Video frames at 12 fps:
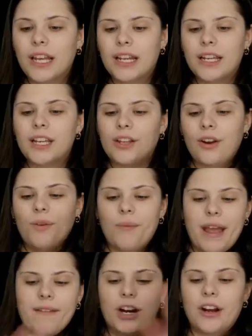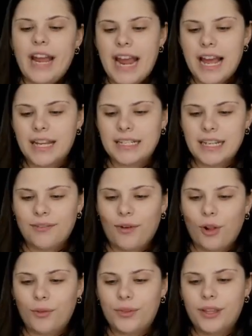gonna, wave our hand of
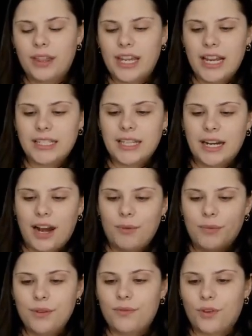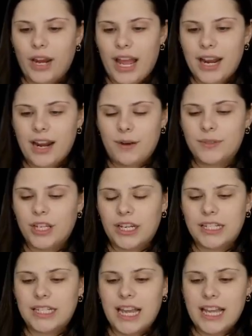all of the things that come beforehand. And I'm just gonna
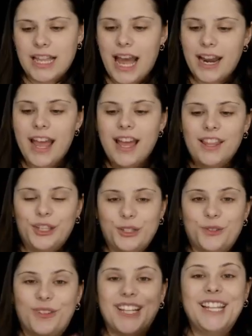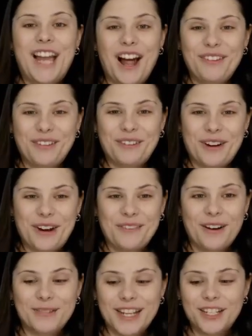say that this is really helpful for our
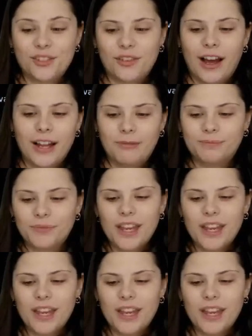website to run.